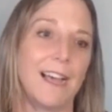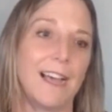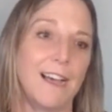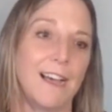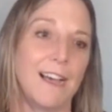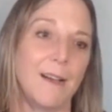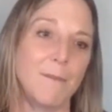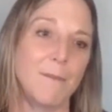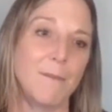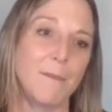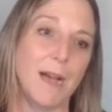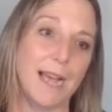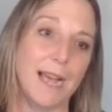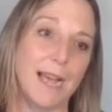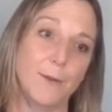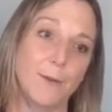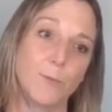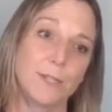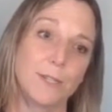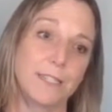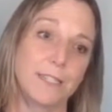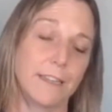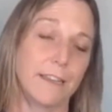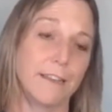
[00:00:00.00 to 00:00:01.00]
Um,
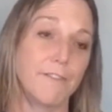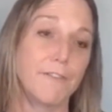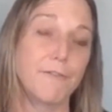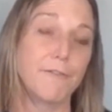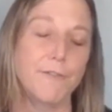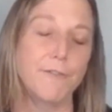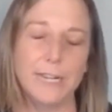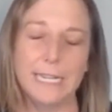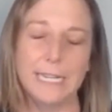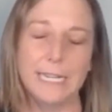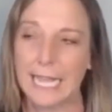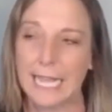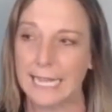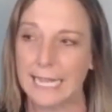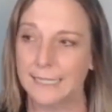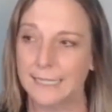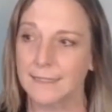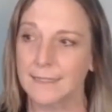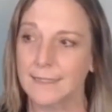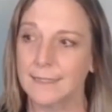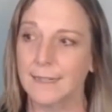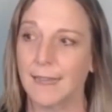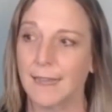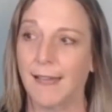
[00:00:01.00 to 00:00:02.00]
I was a
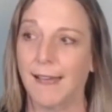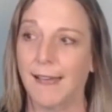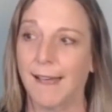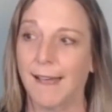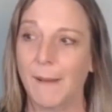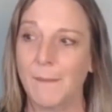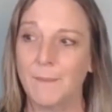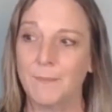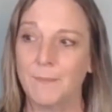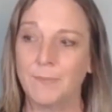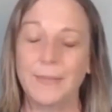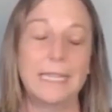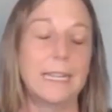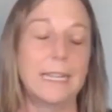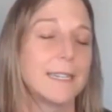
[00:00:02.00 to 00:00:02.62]
freelance um,